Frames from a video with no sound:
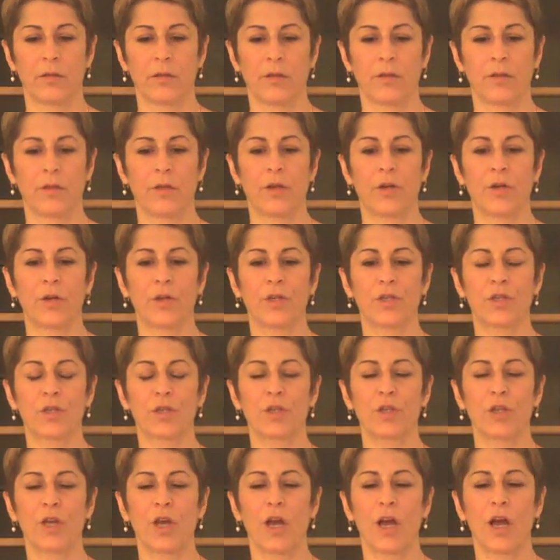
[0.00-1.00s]
There
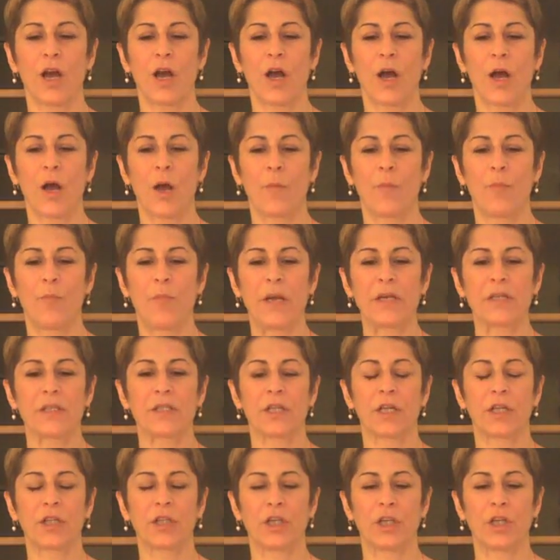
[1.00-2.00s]
is
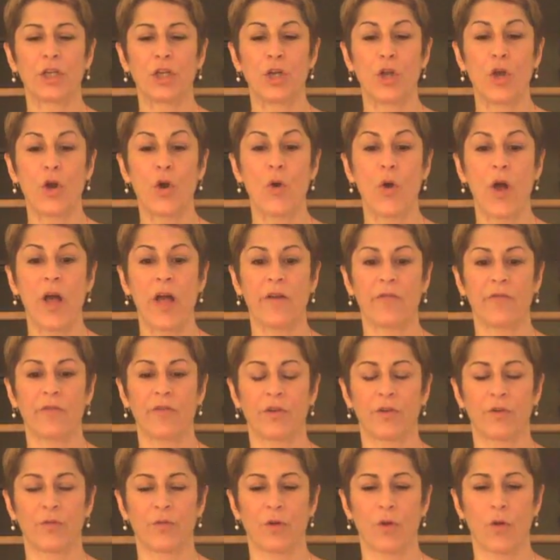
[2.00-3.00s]
basically no
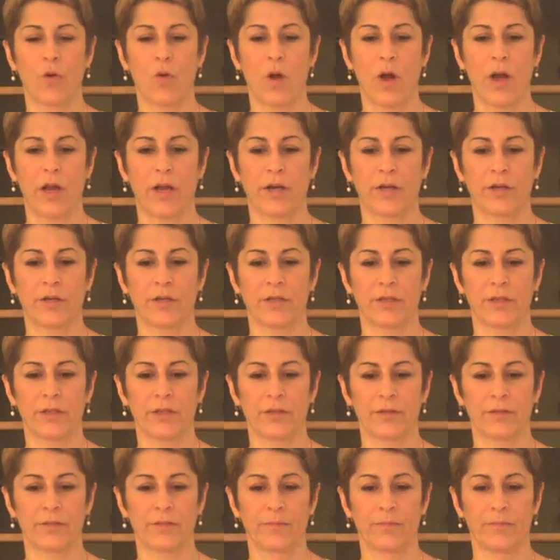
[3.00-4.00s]
effort required
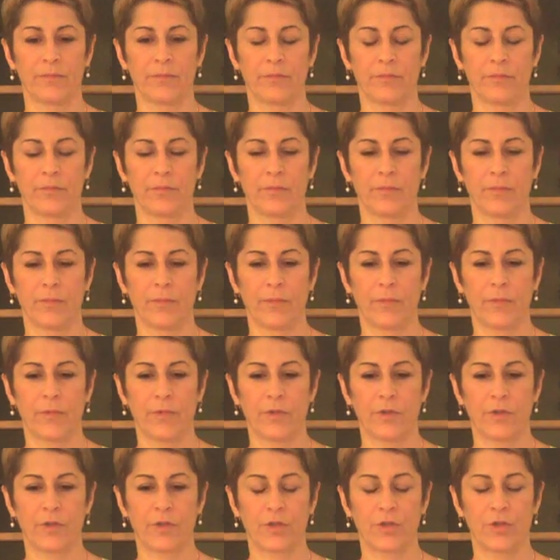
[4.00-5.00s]

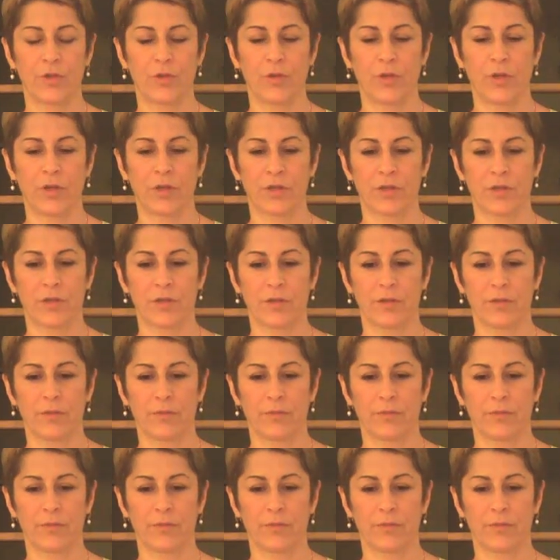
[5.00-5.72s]
to do this.